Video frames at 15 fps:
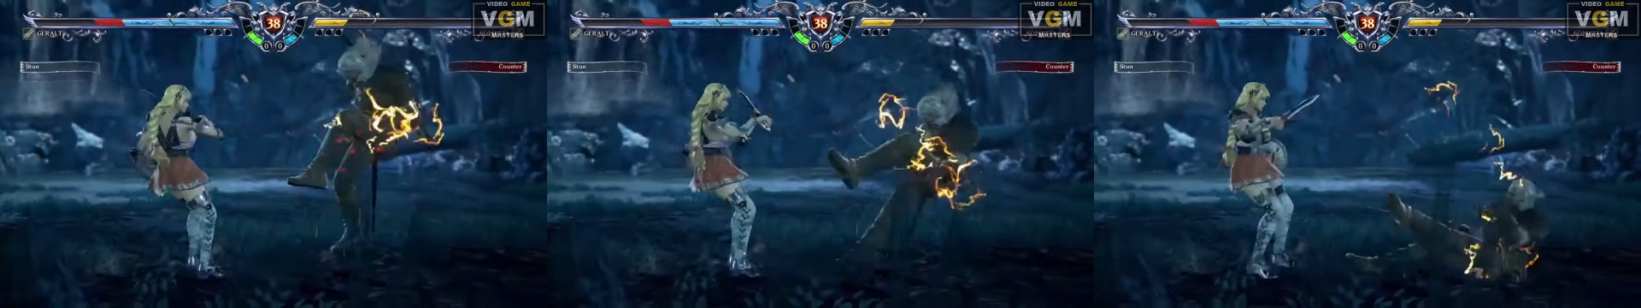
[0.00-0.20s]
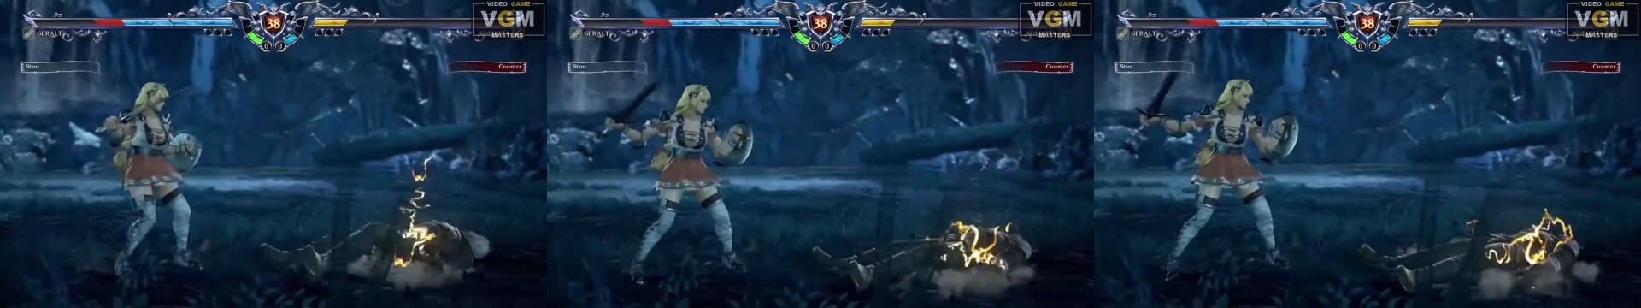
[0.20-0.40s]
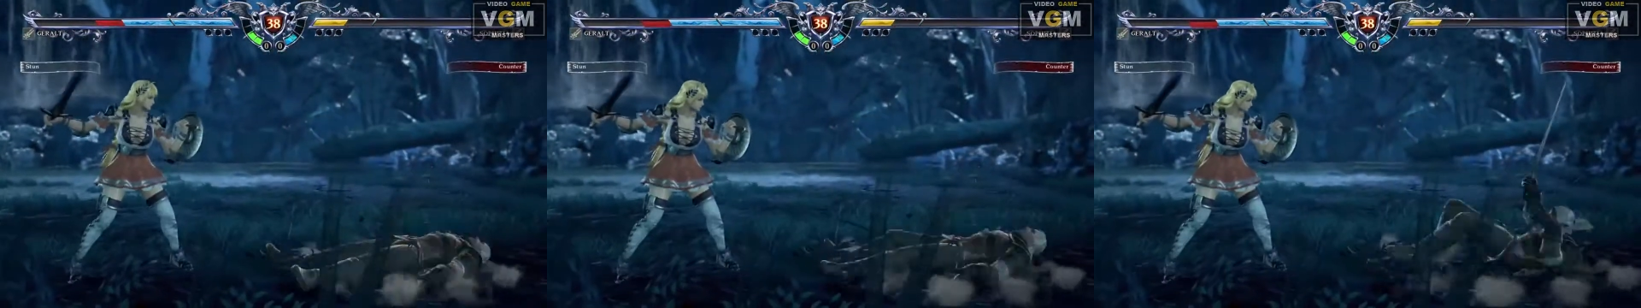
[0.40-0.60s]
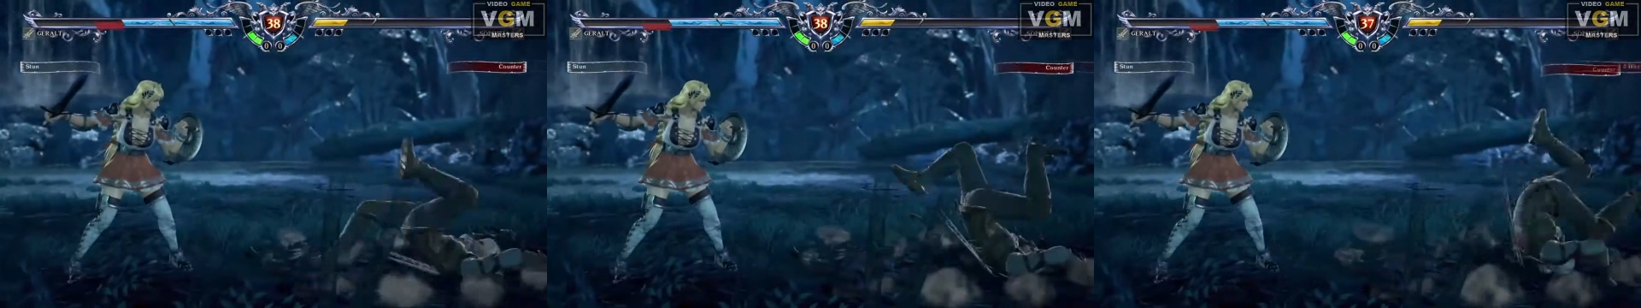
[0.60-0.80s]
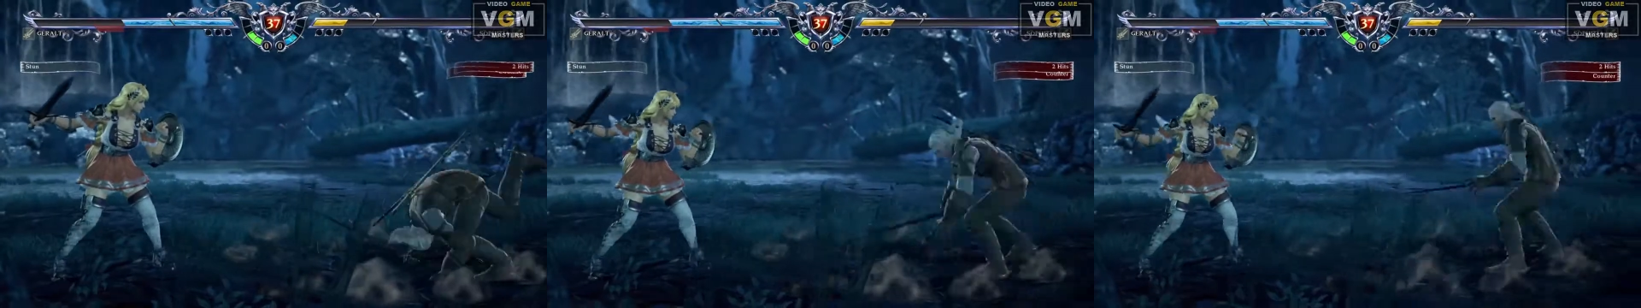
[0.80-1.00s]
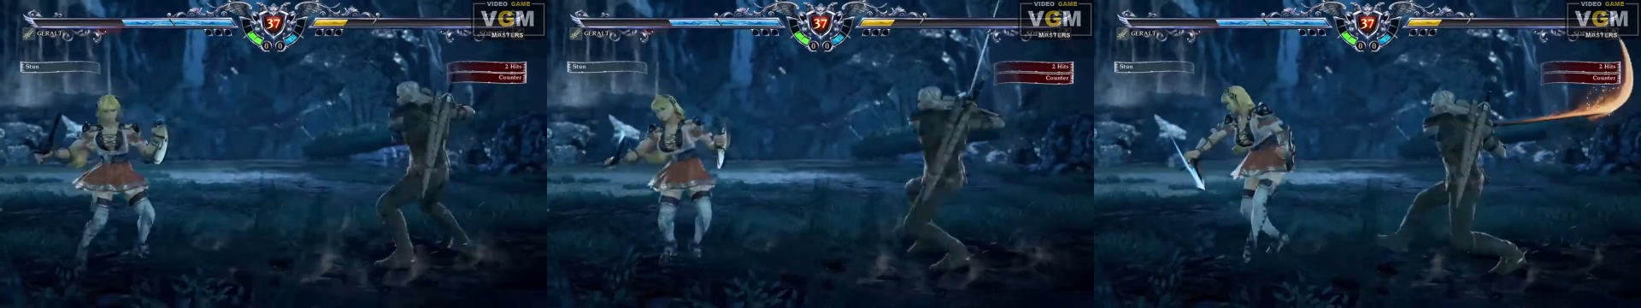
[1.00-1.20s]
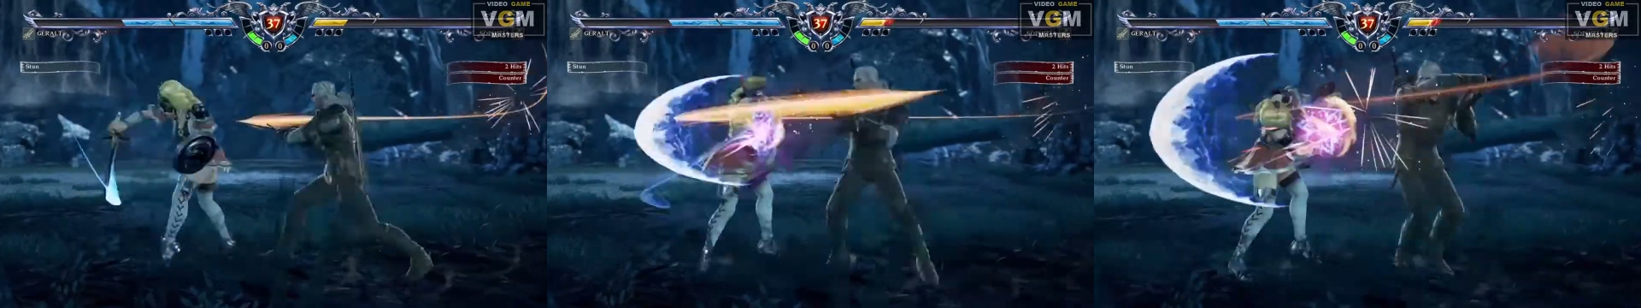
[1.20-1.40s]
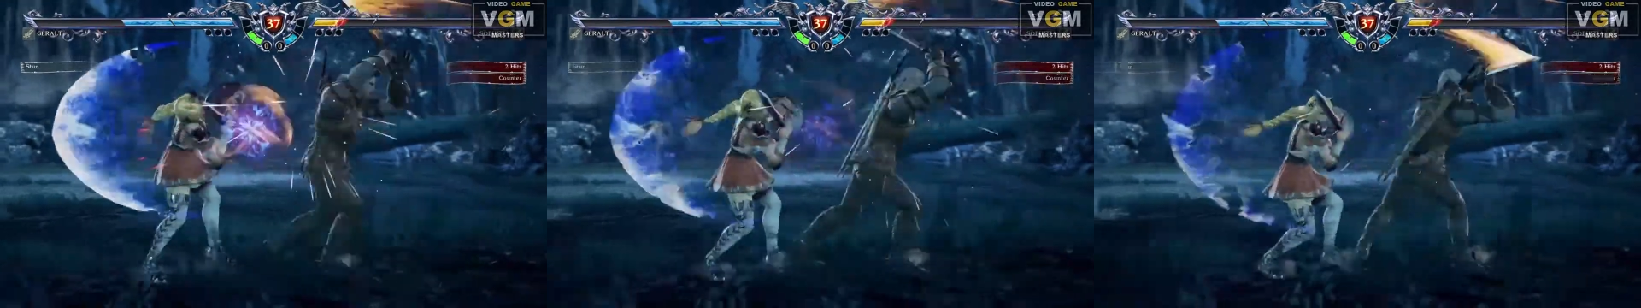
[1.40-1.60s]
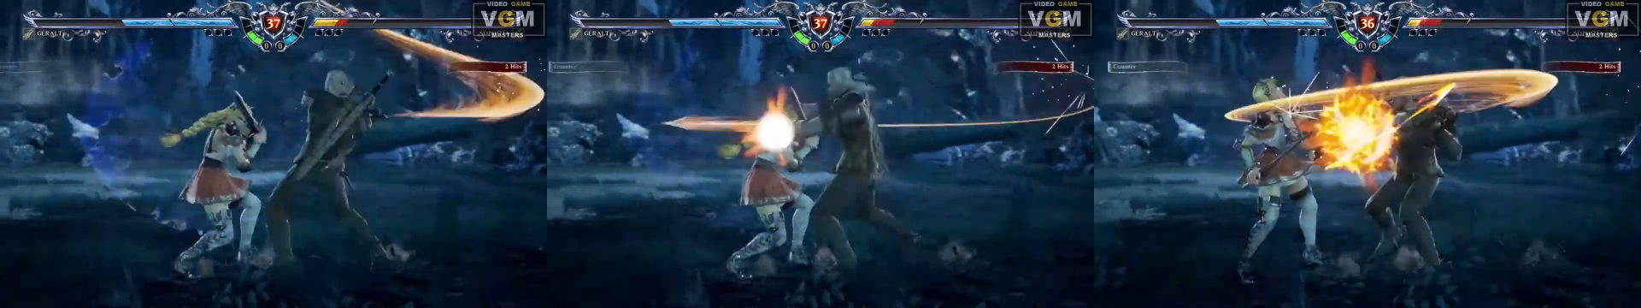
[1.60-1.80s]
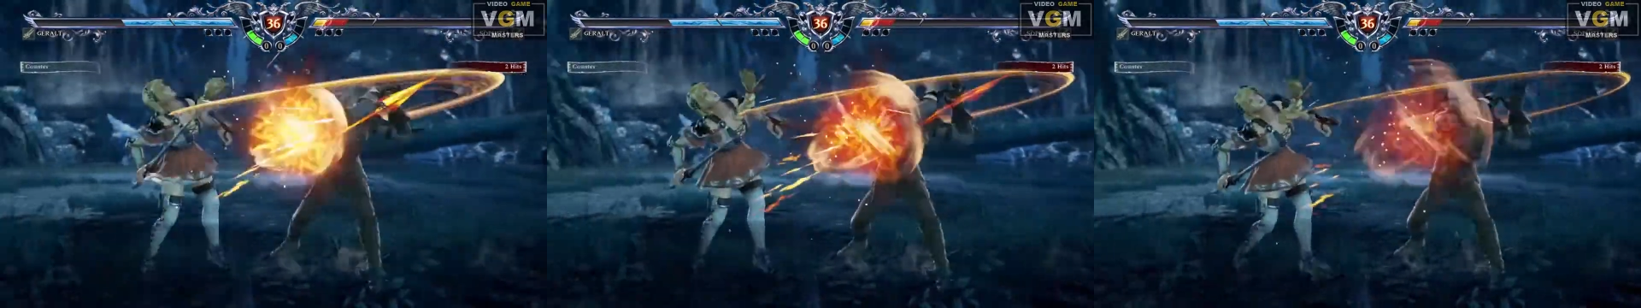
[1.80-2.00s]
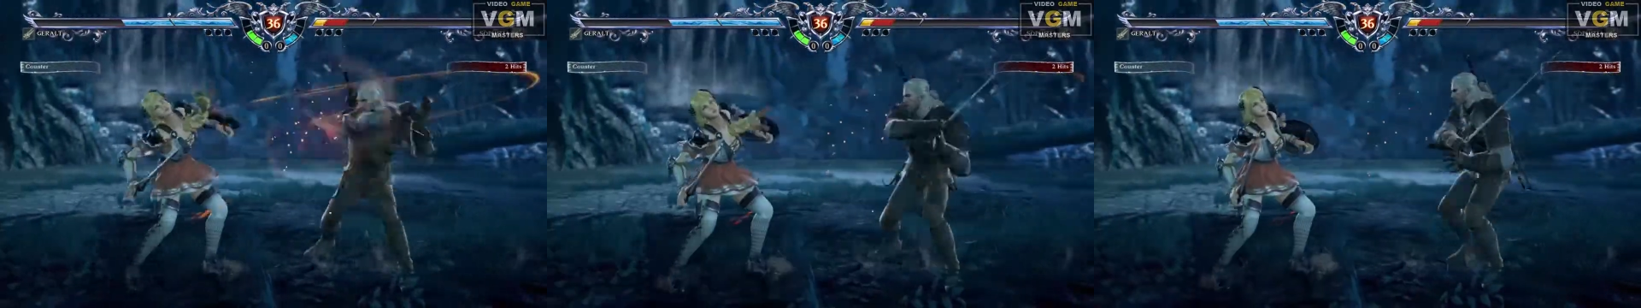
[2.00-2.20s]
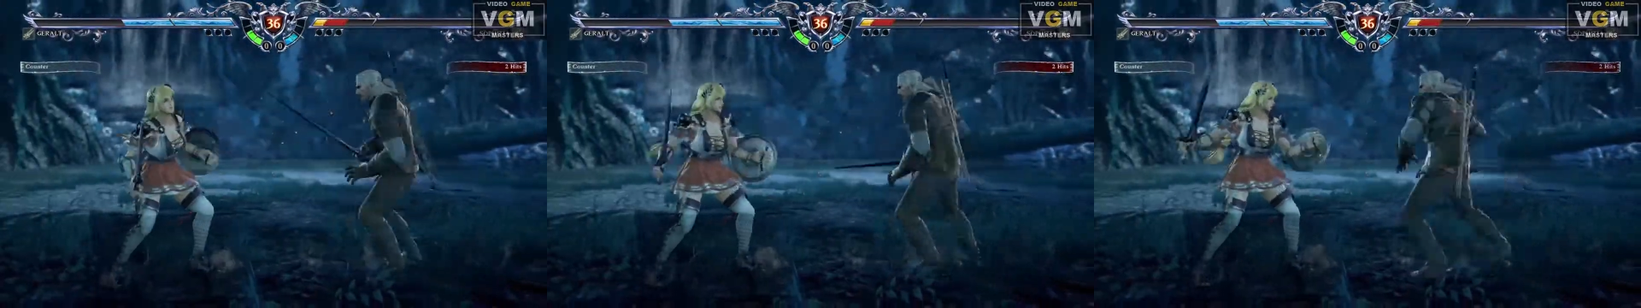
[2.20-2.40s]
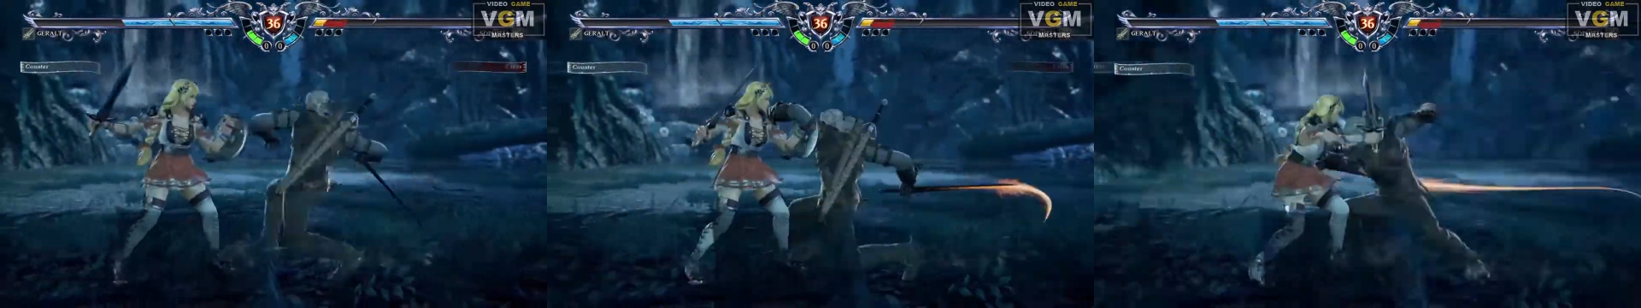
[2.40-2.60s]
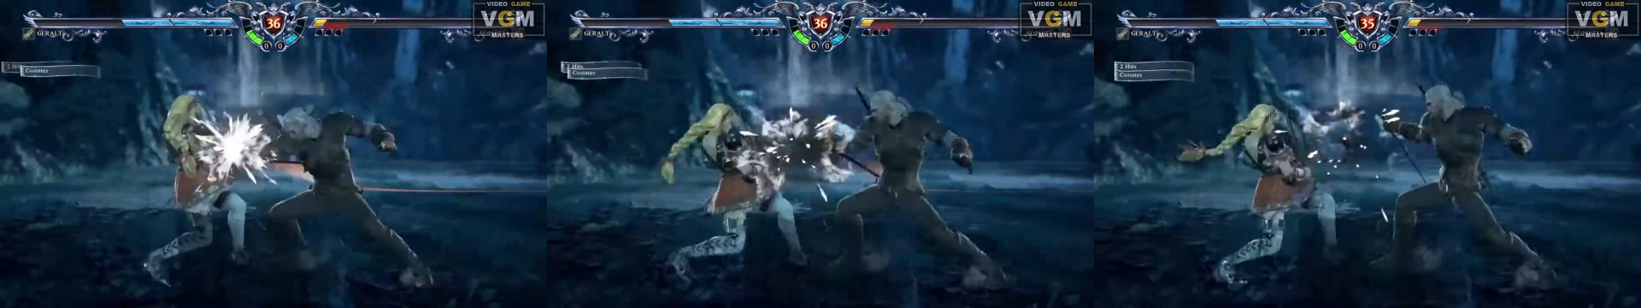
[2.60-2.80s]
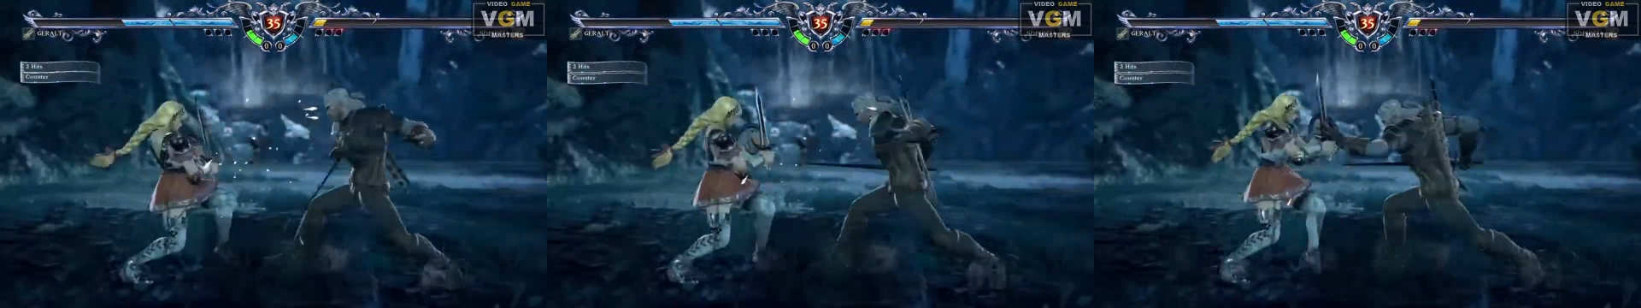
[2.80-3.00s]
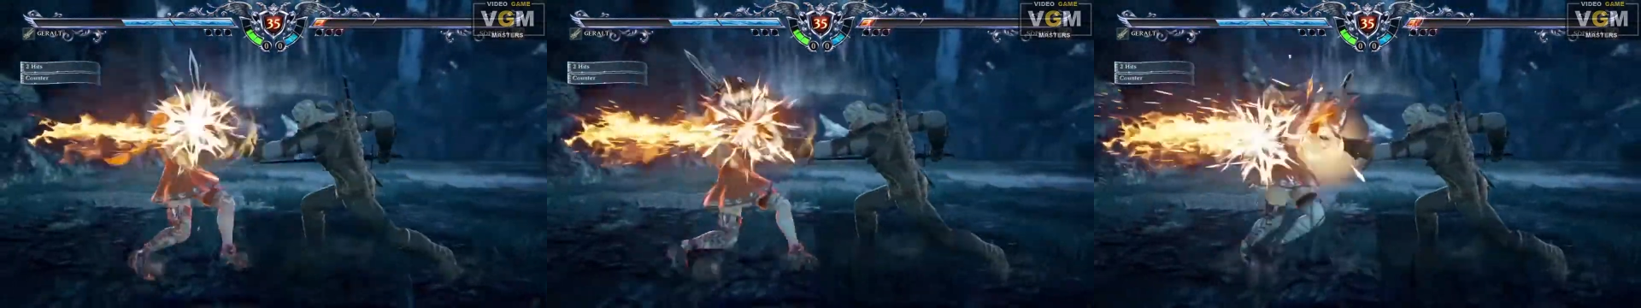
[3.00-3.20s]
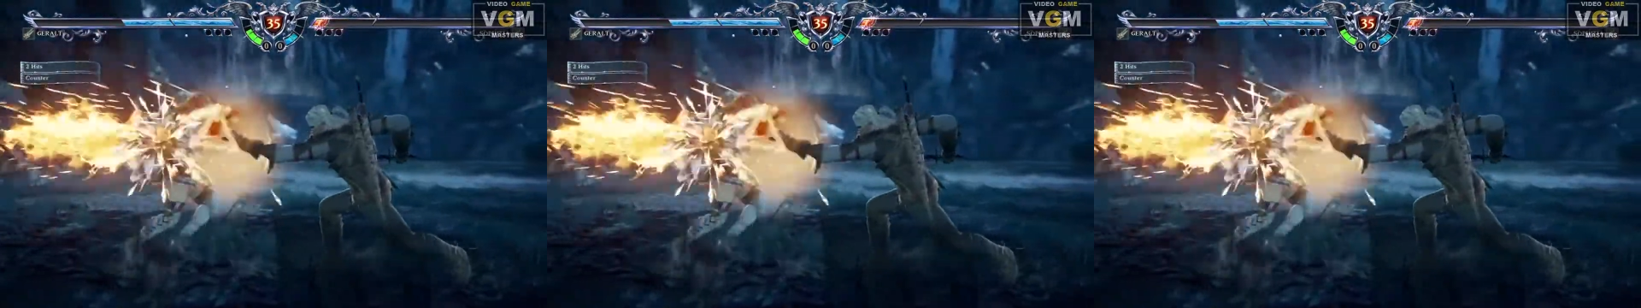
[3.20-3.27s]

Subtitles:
[unreadable: no face in view]